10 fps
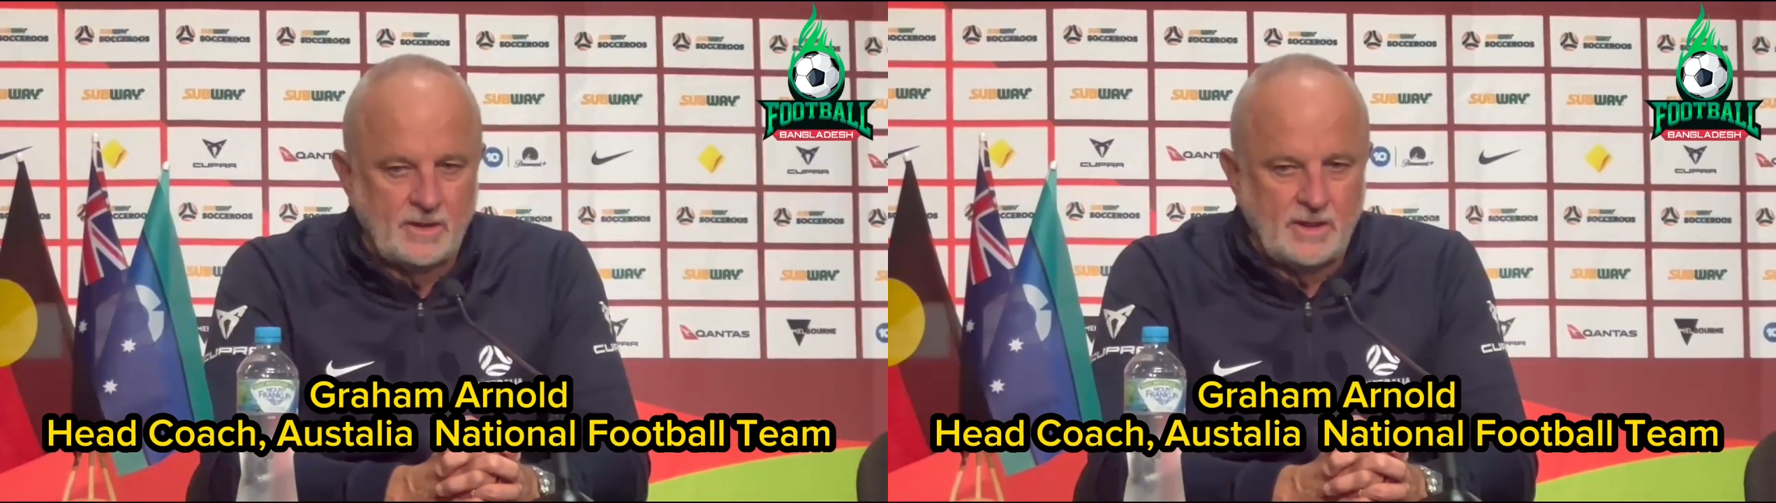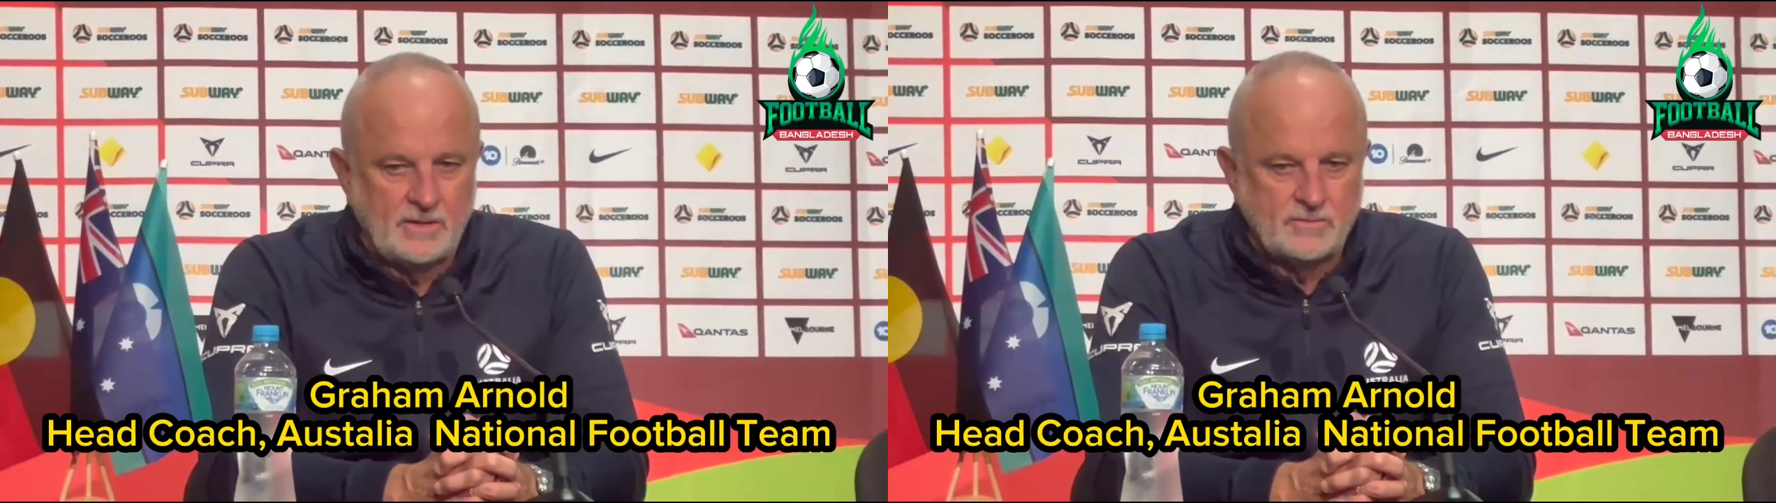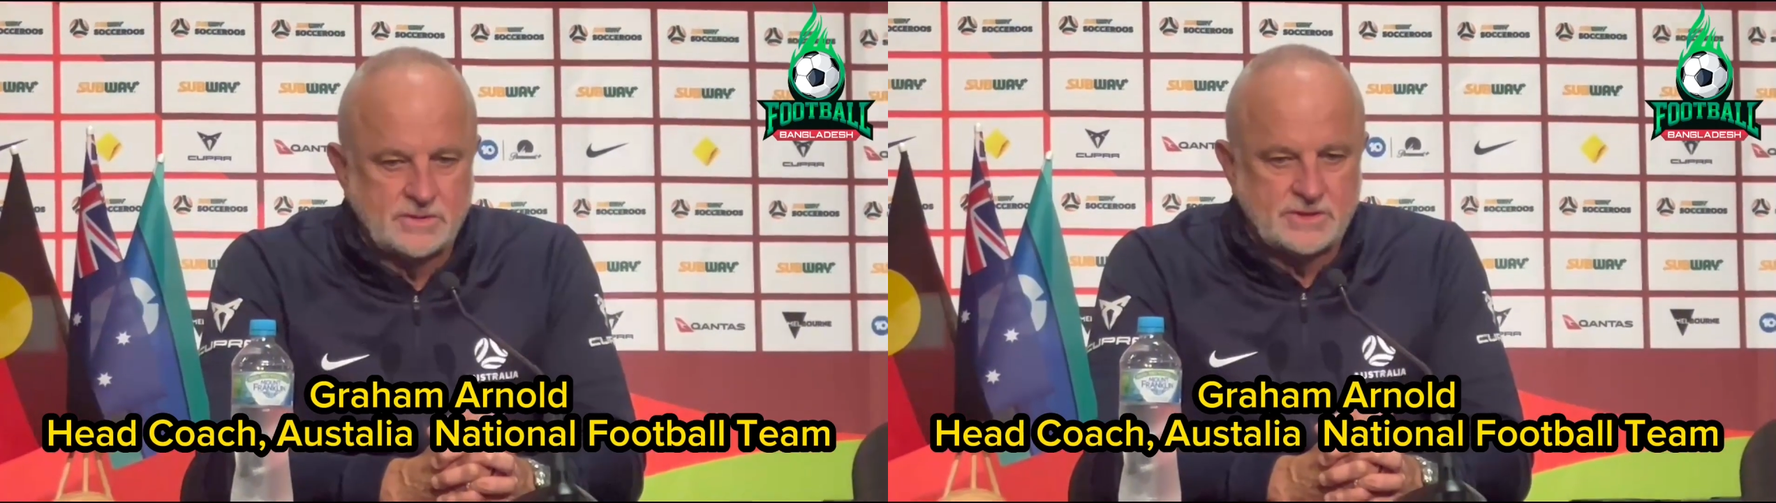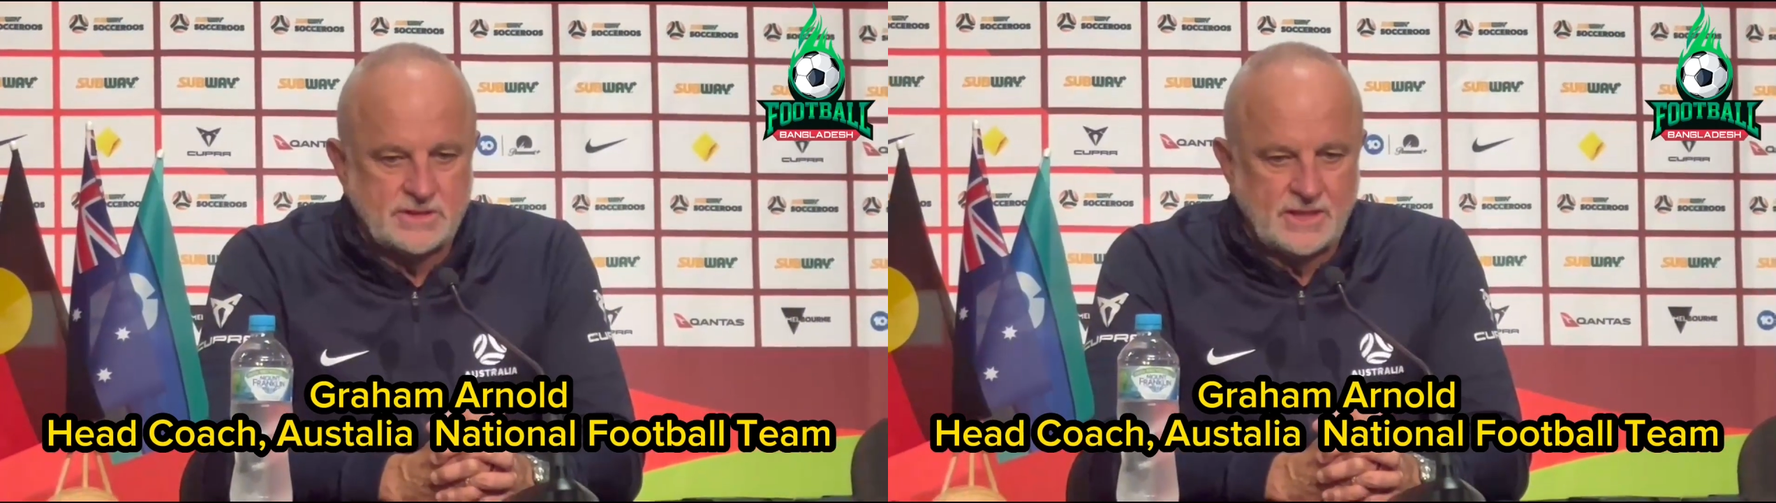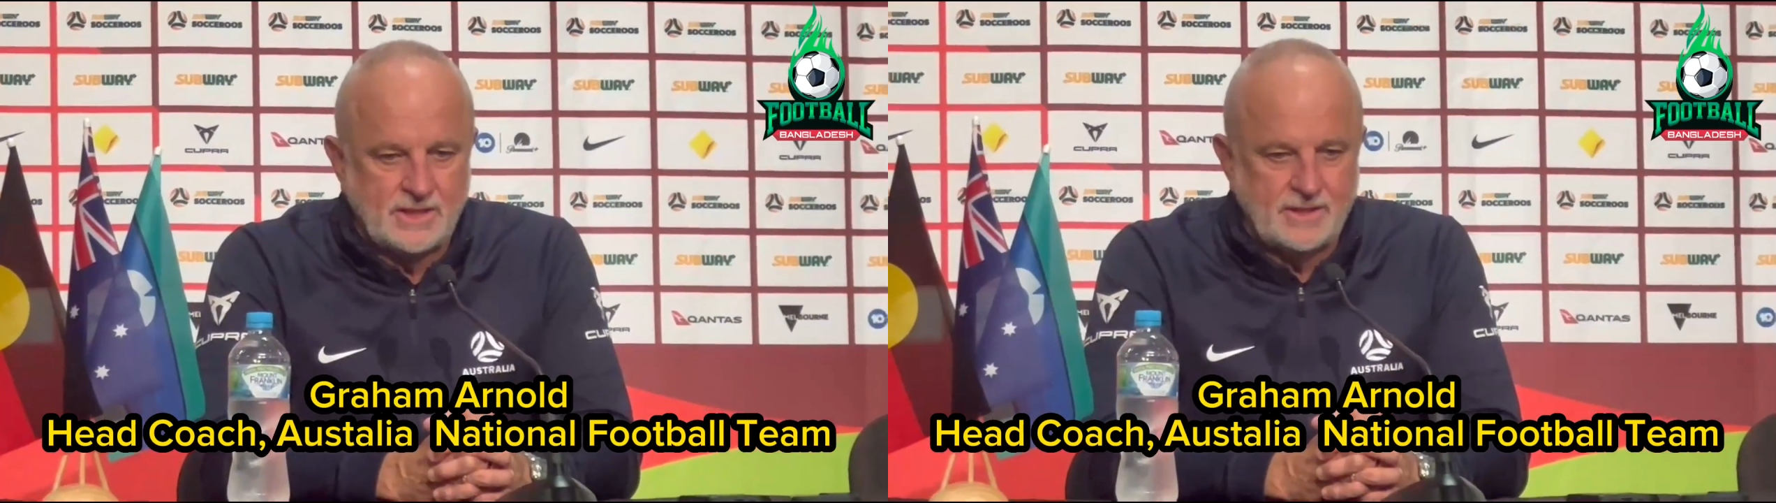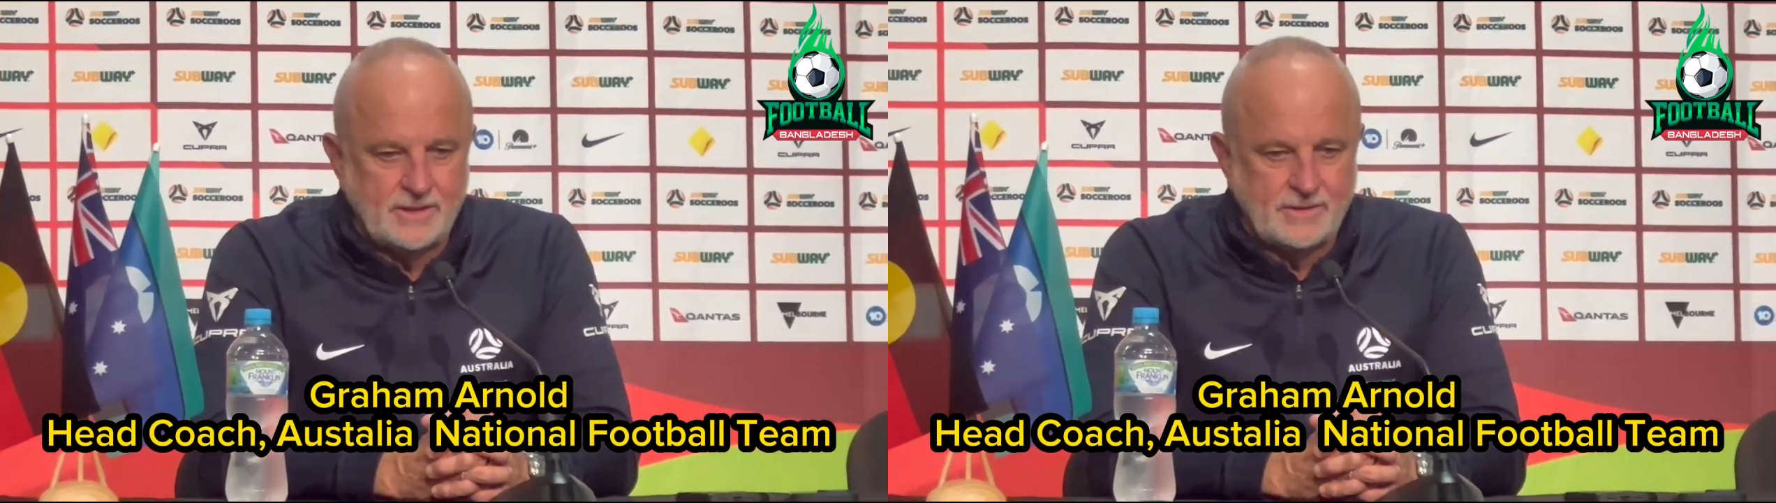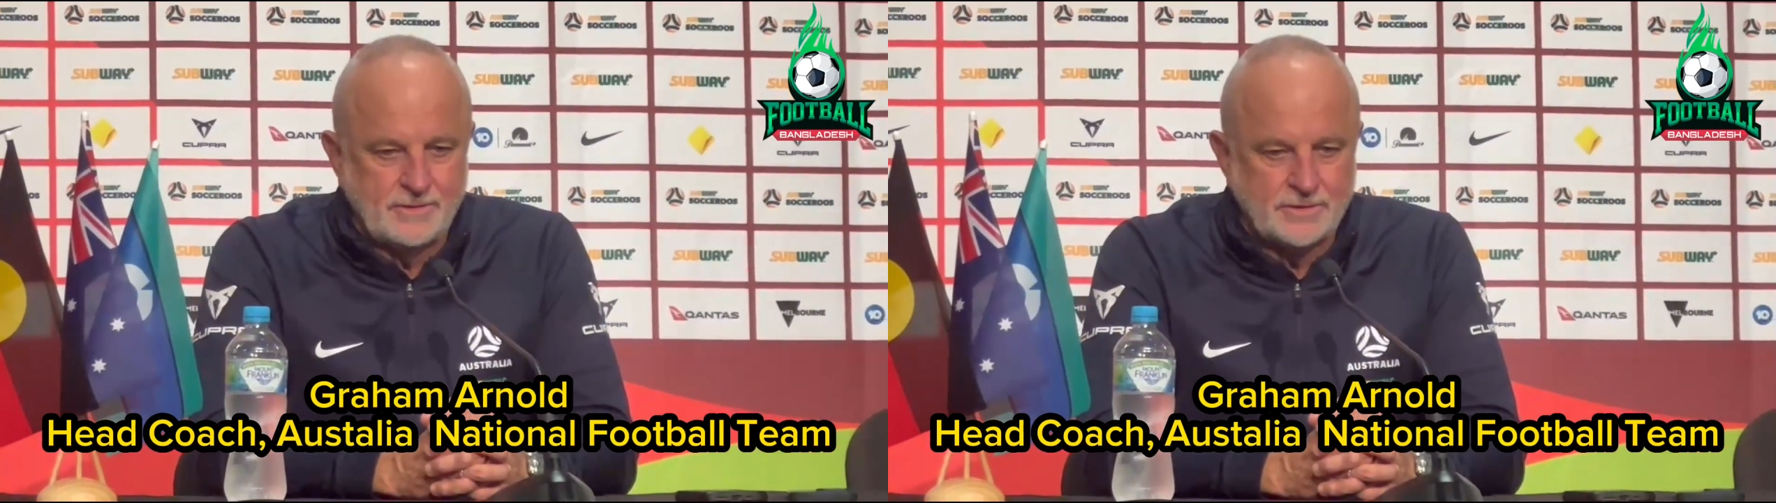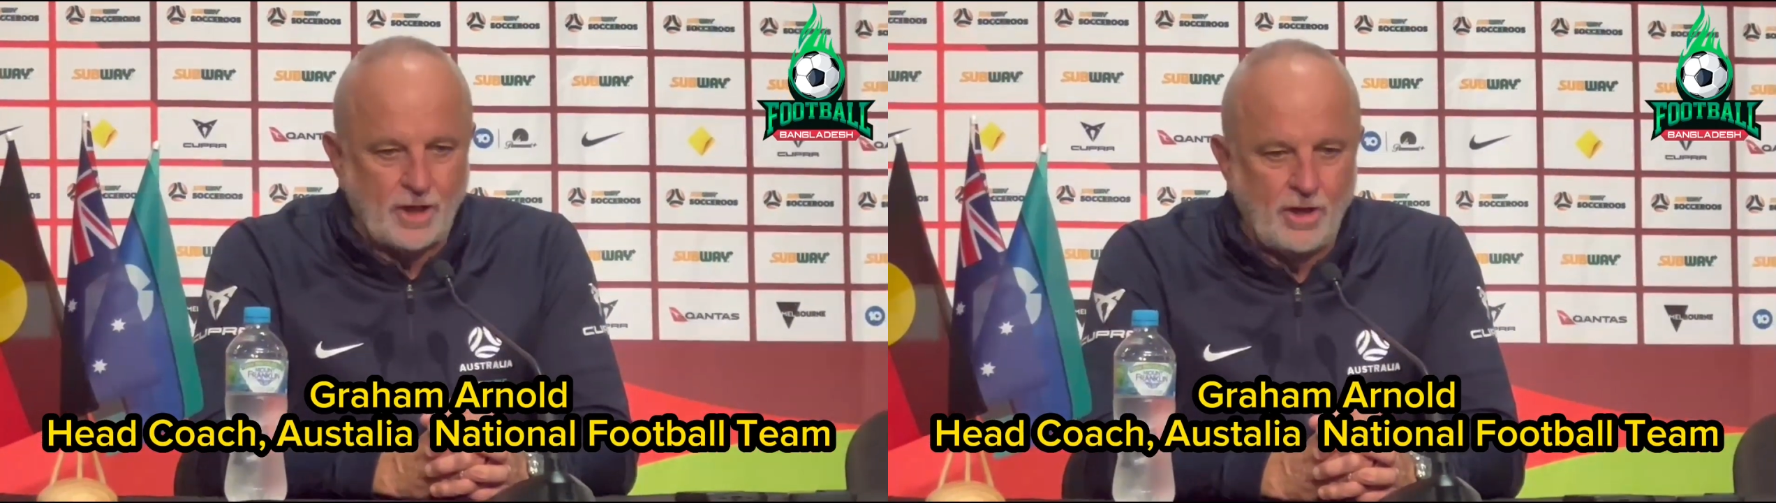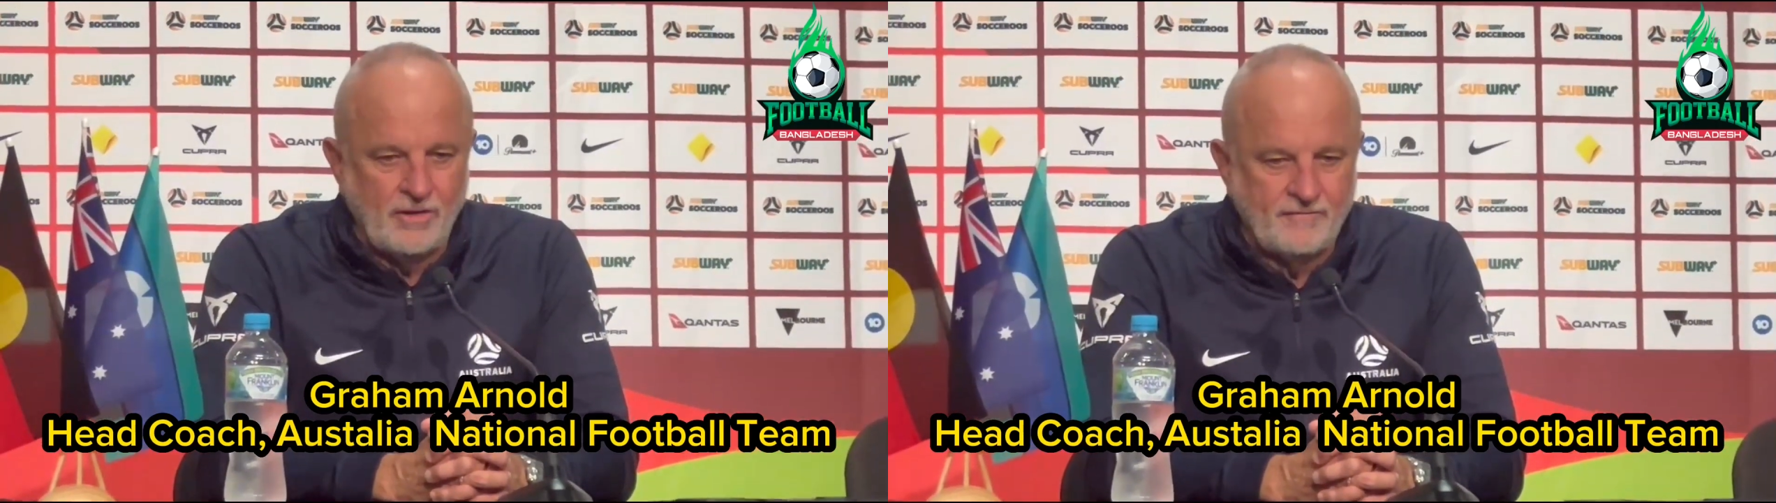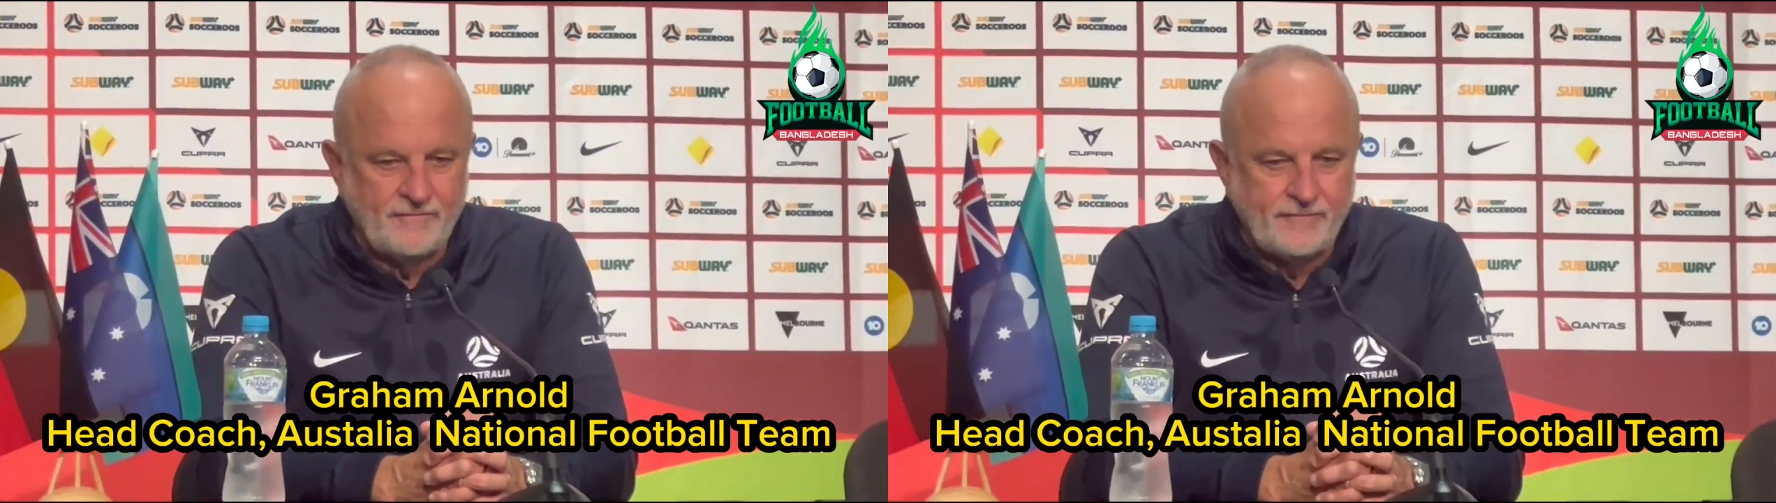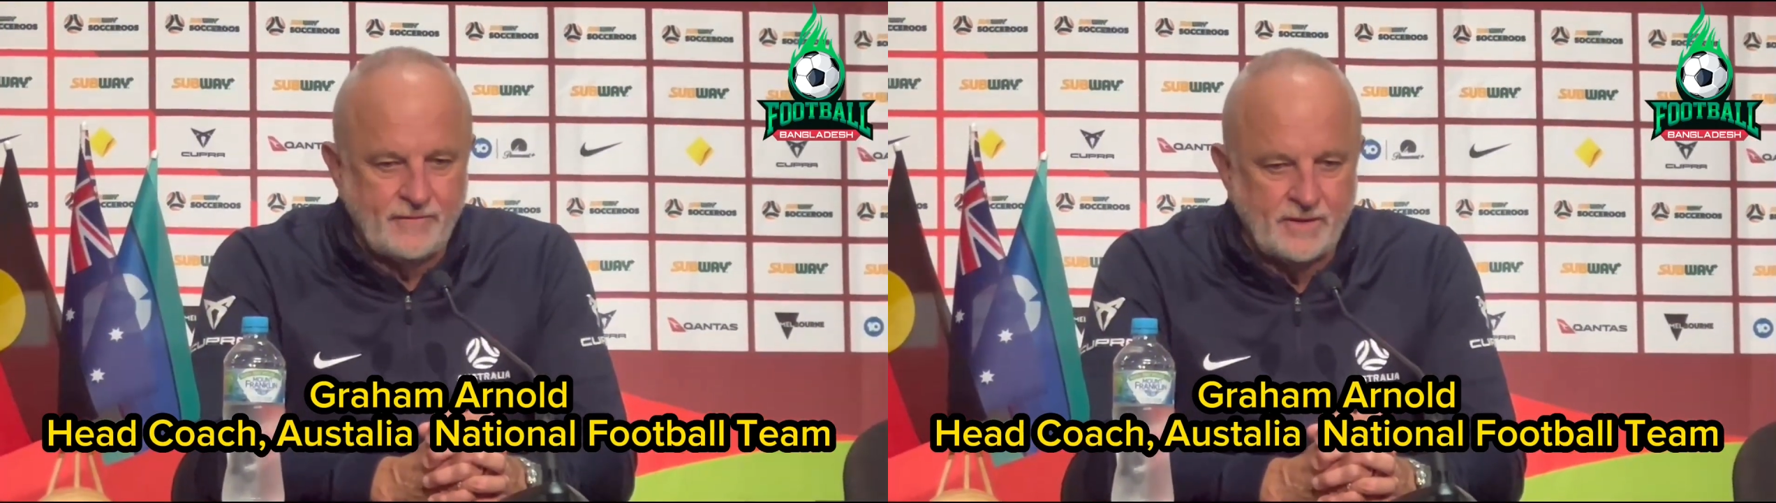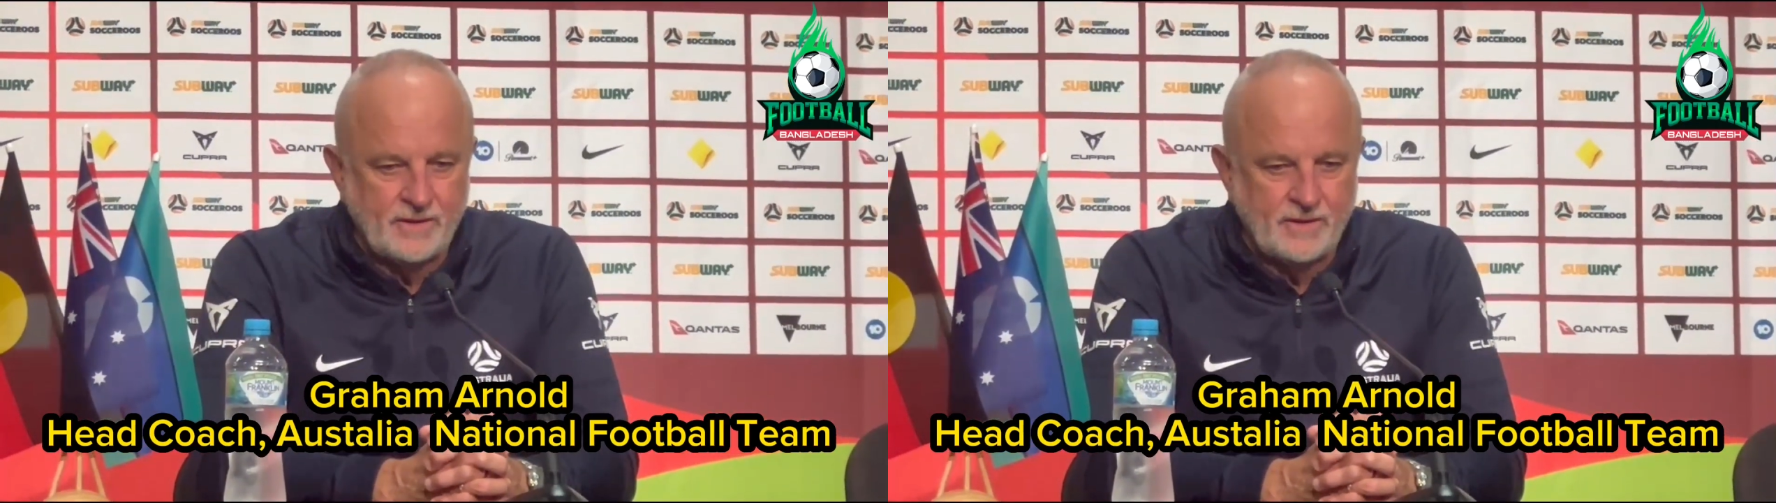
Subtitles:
it was the goal of